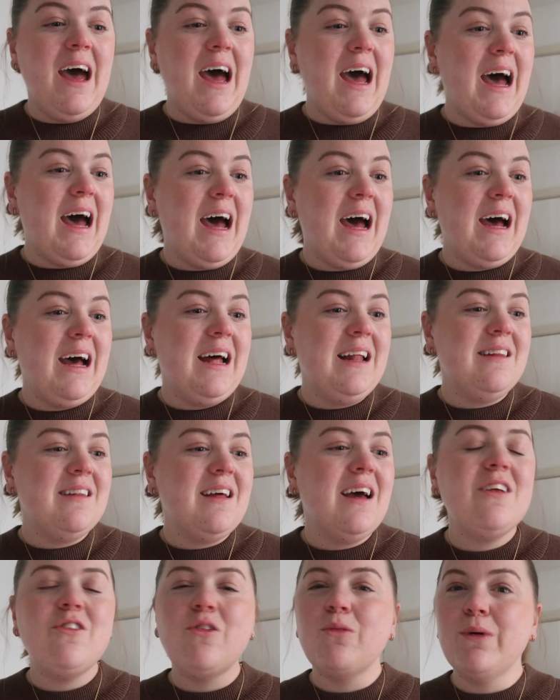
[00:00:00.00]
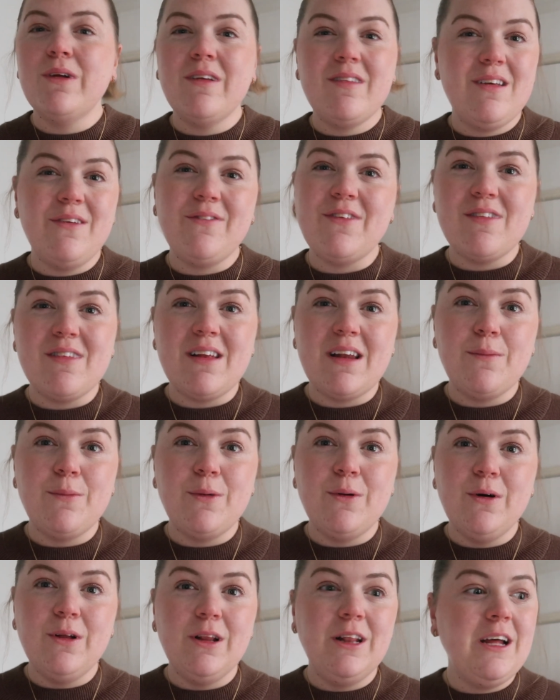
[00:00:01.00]
And I just want to see if there's any
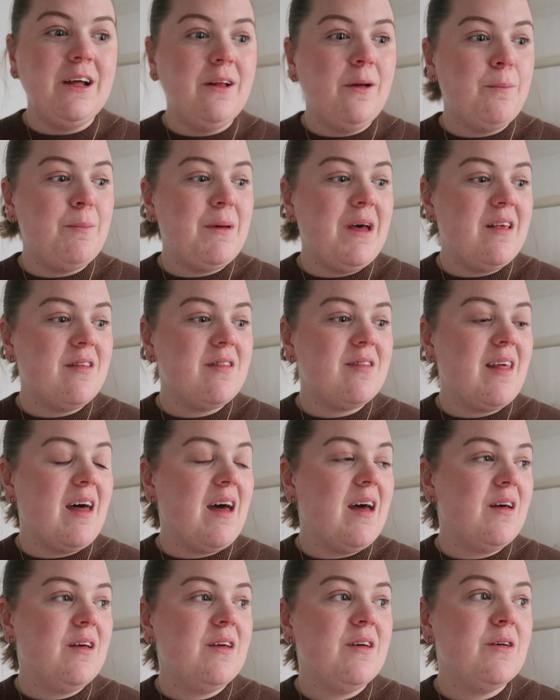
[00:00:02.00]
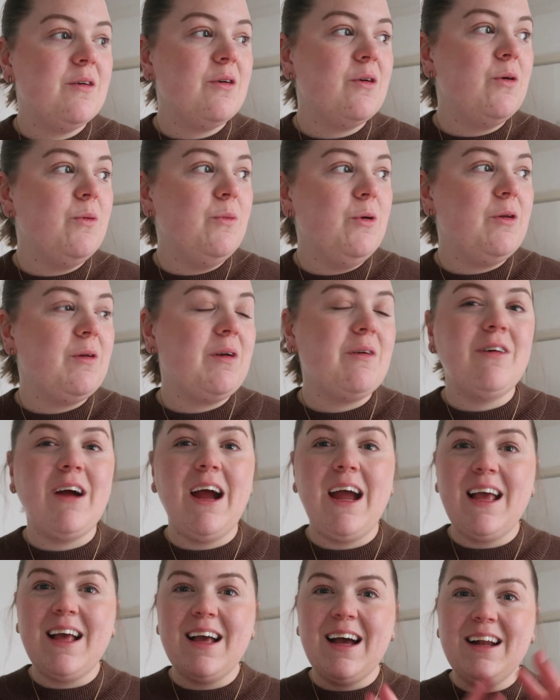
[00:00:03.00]
more little bits that would
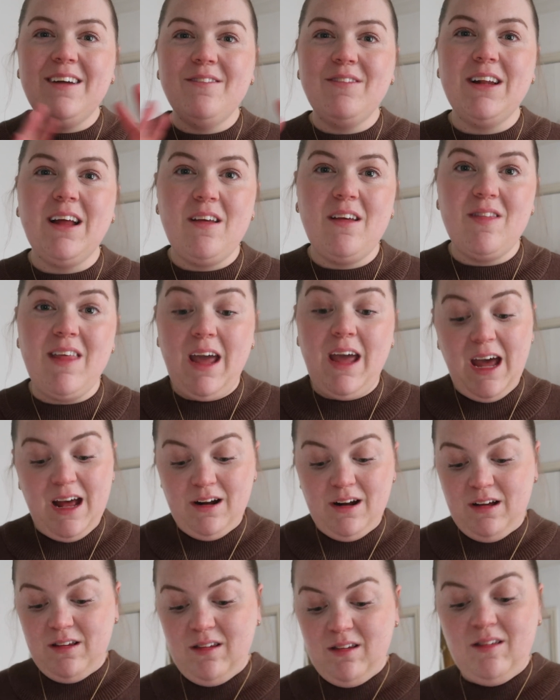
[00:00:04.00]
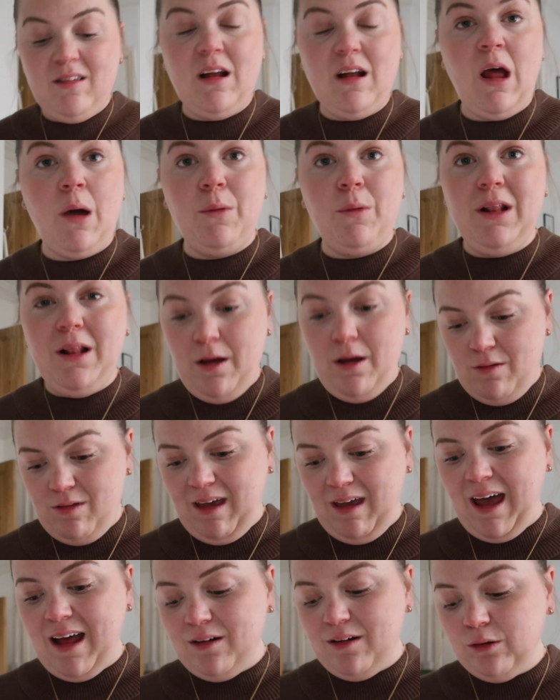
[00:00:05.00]
create kind of a nice thing. And as I said, I want loads
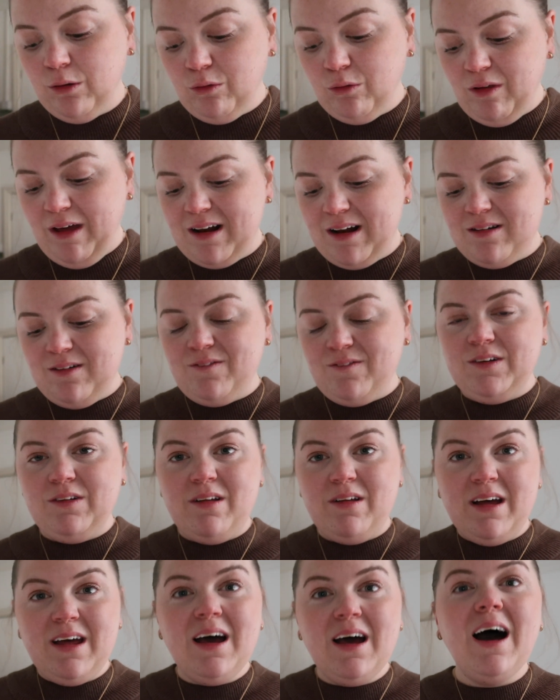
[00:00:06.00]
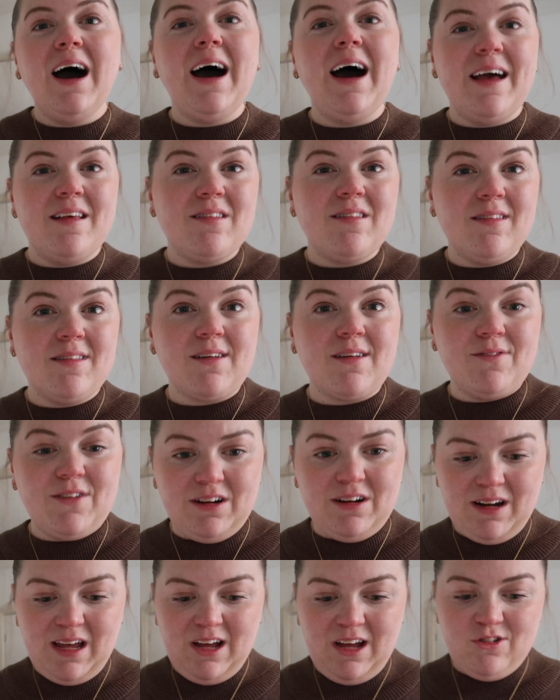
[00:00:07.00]
of candles, like different heights and stuff
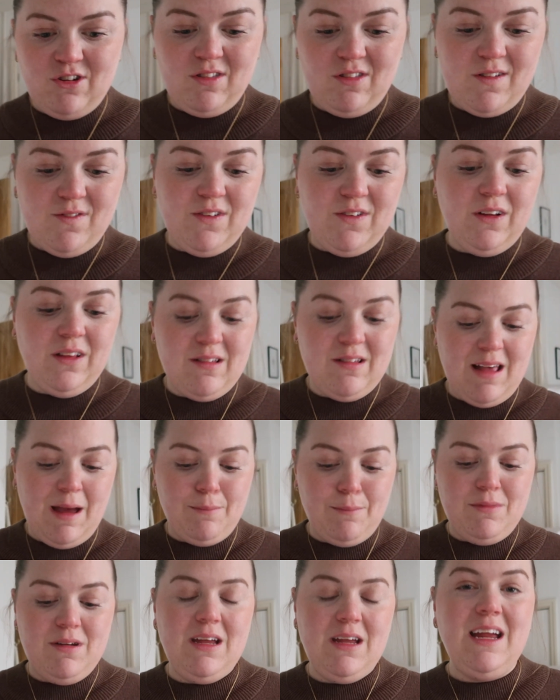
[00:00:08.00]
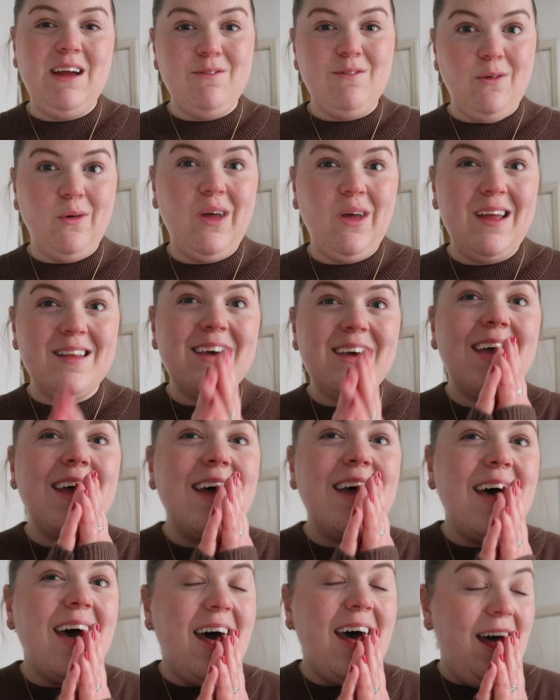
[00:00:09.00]
down here, just to fill this empty void.
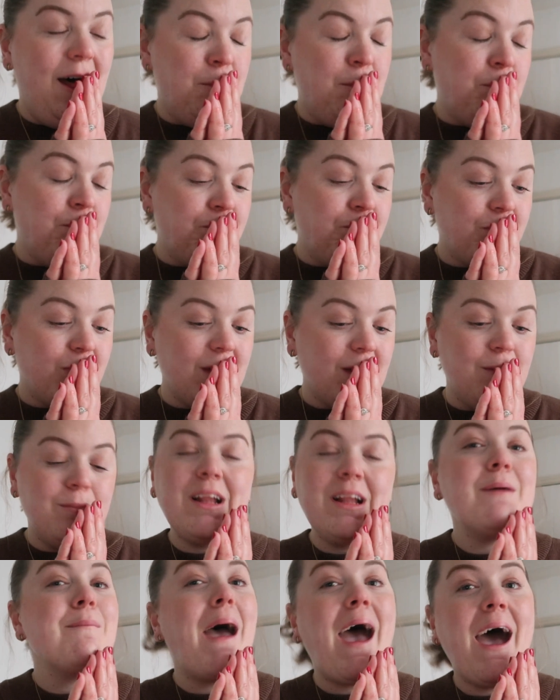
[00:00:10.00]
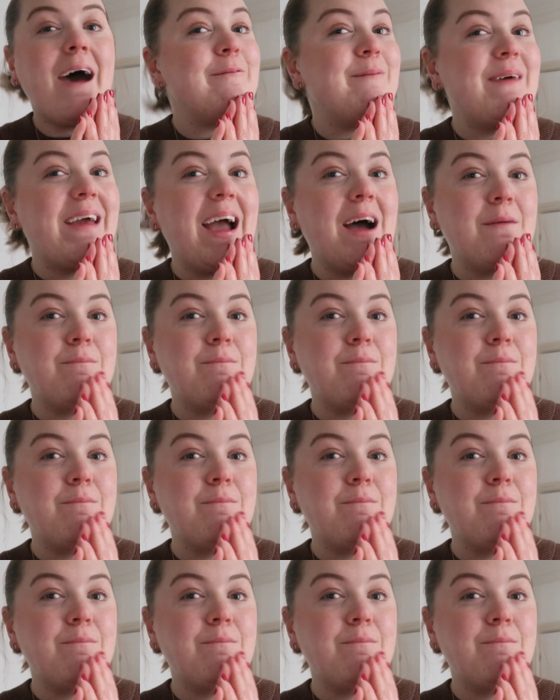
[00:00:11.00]
But I'm happy.